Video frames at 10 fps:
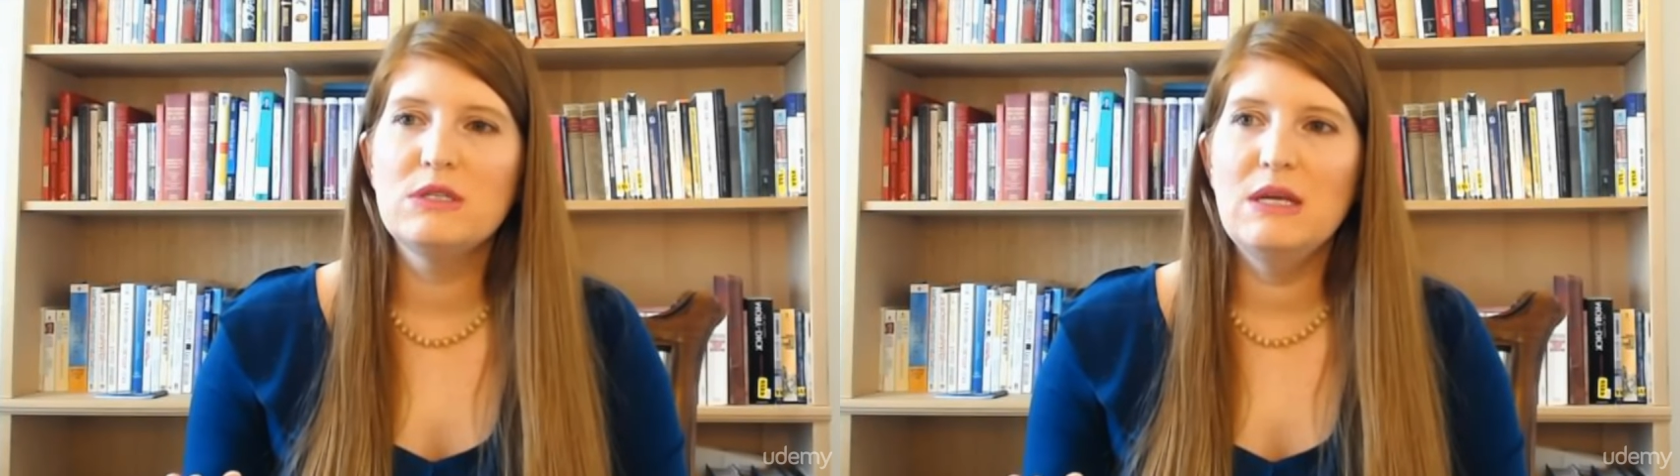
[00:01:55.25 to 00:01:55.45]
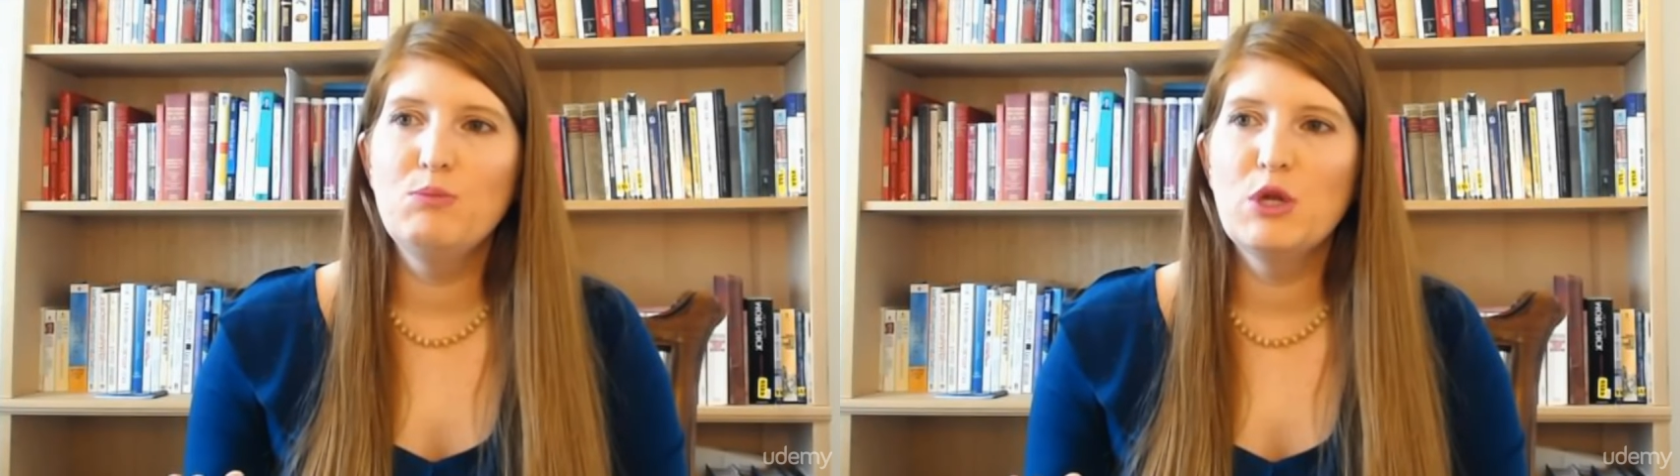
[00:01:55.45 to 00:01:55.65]

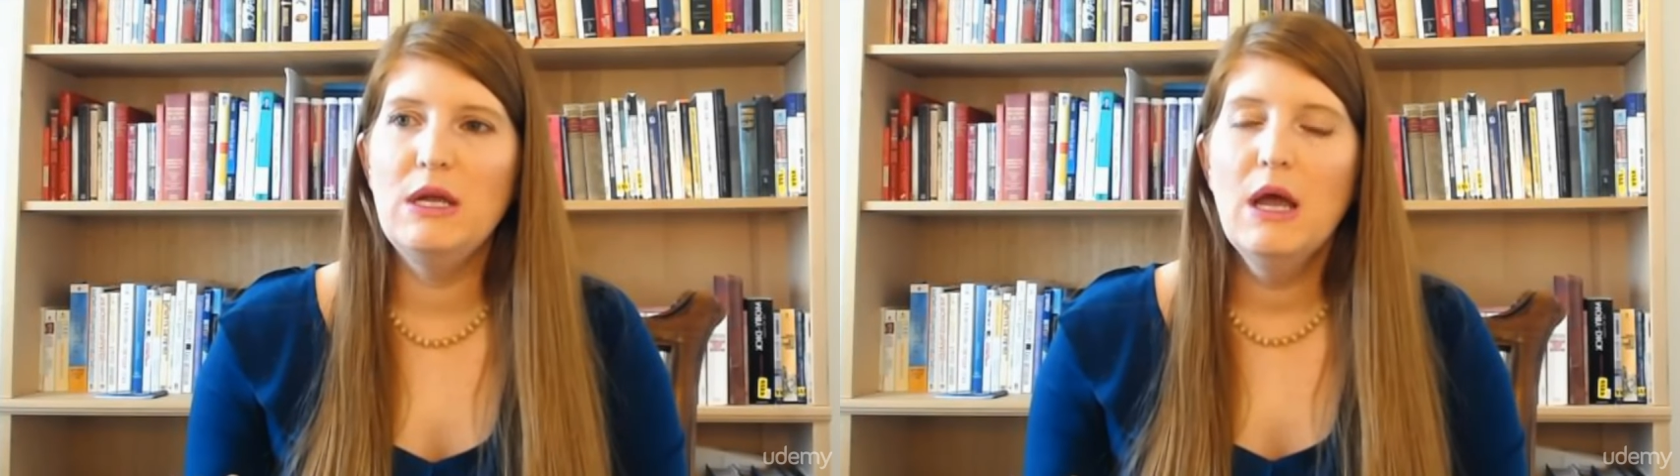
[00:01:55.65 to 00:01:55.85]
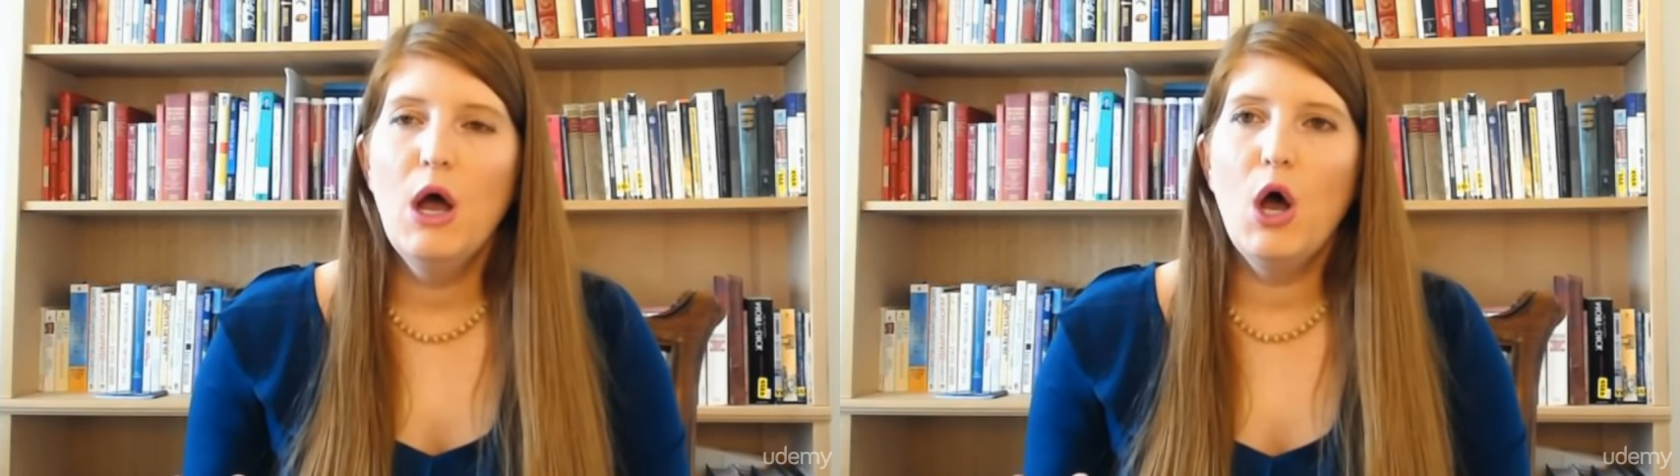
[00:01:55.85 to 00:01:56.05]

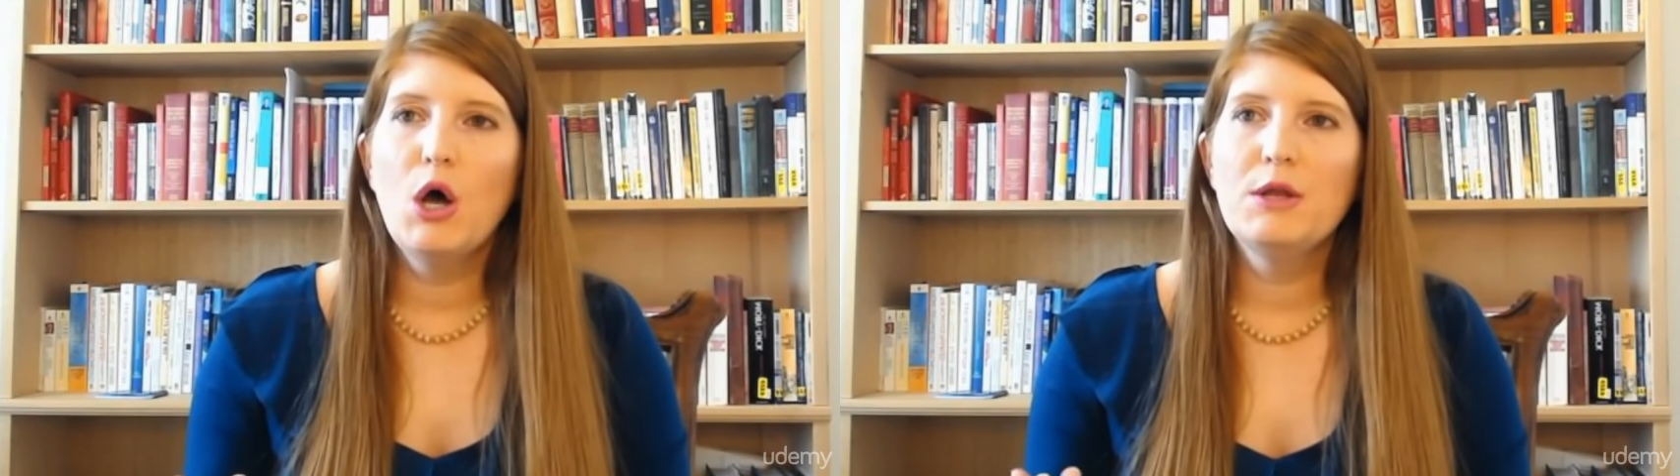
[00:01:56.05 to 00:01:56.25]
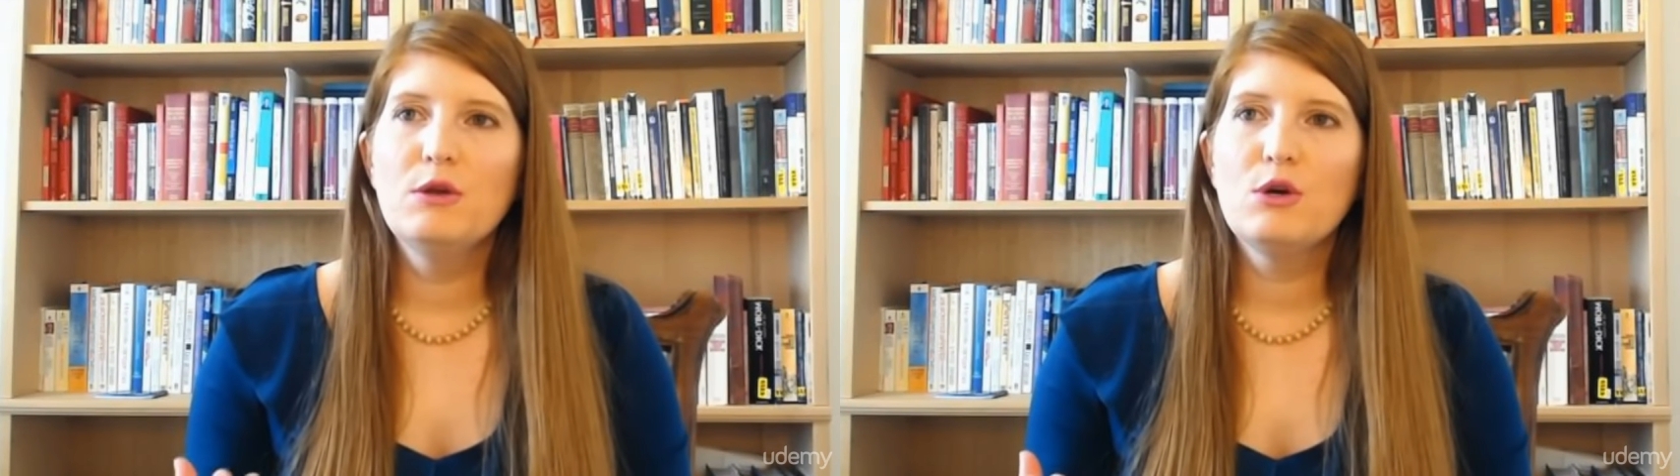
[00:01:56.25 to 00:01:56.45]
deeply
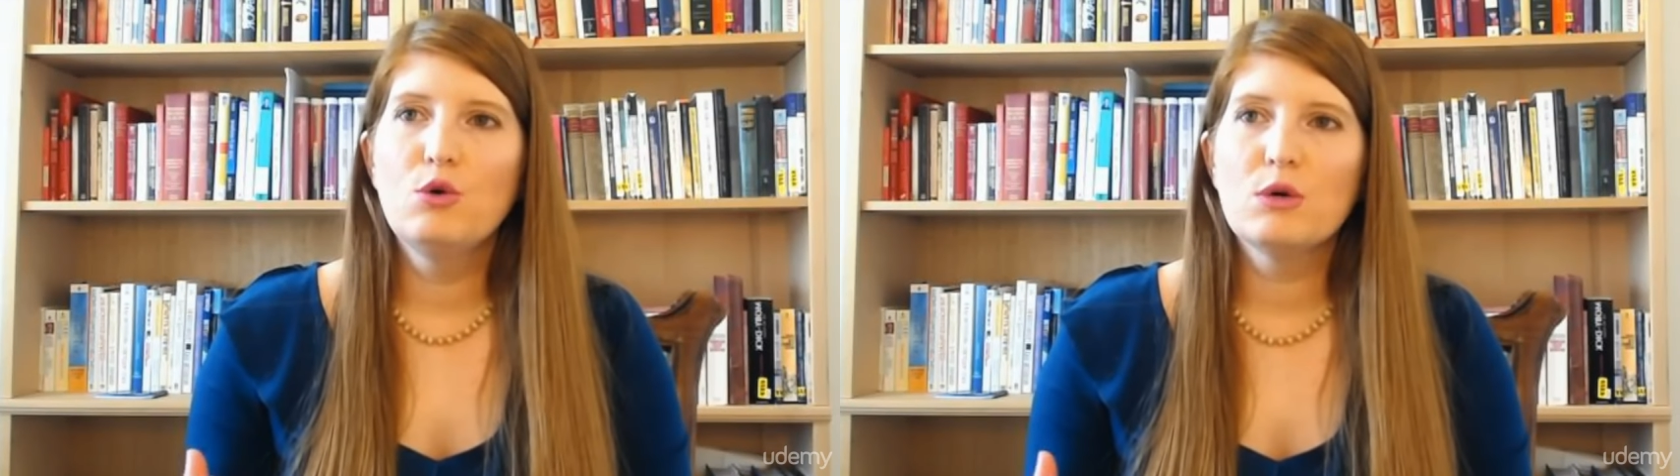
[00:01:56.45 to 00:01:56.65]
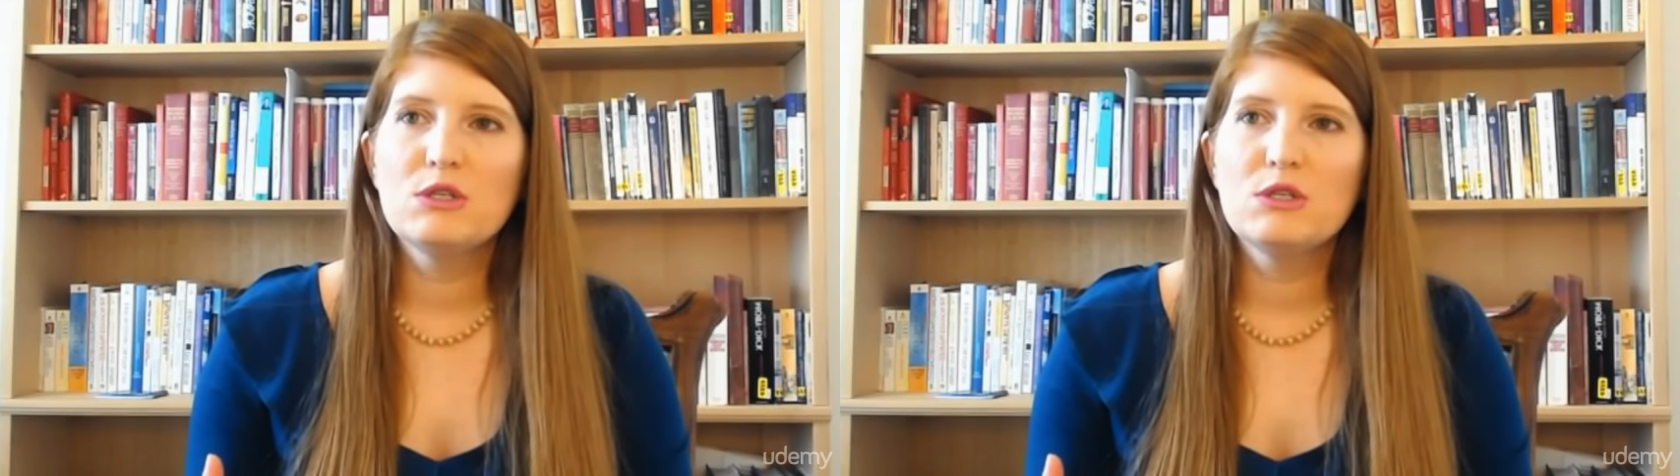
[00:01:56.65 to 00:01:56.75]
on your course,